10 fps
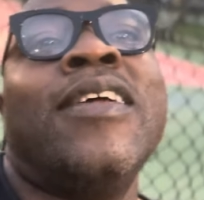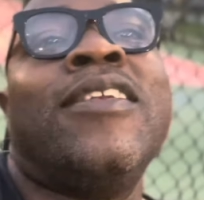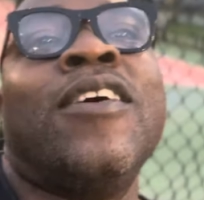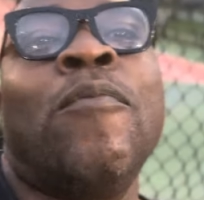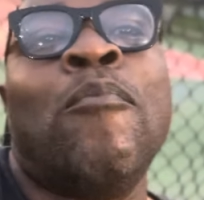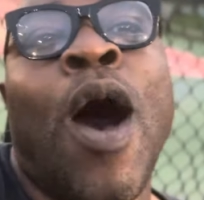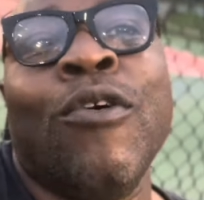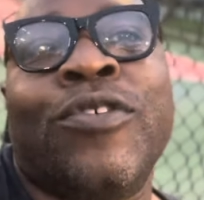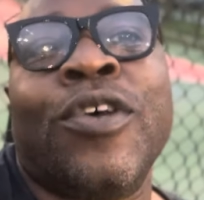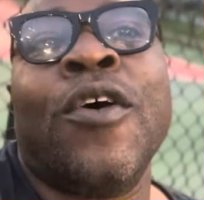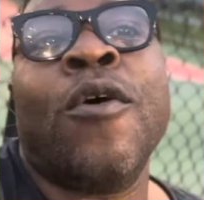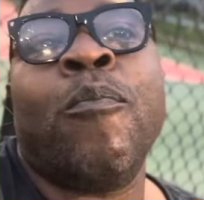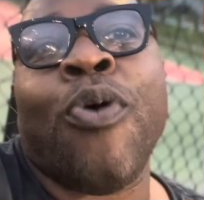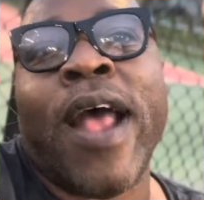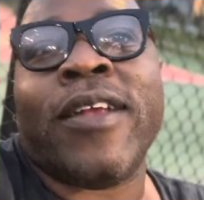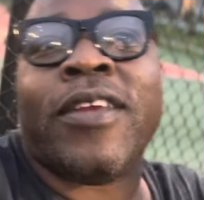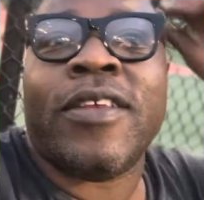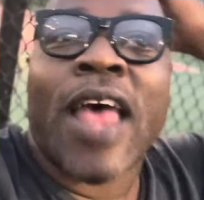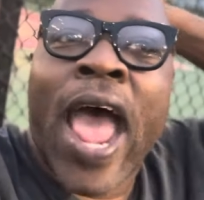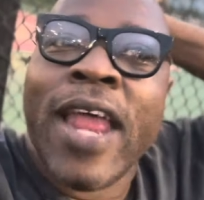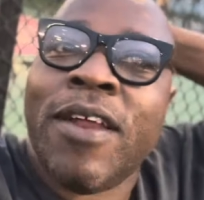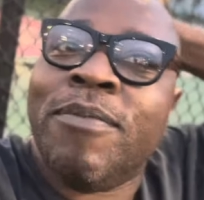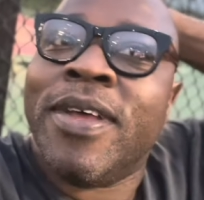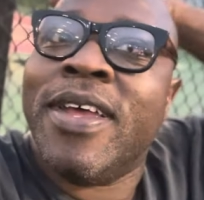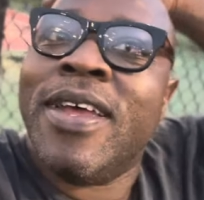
the most precious item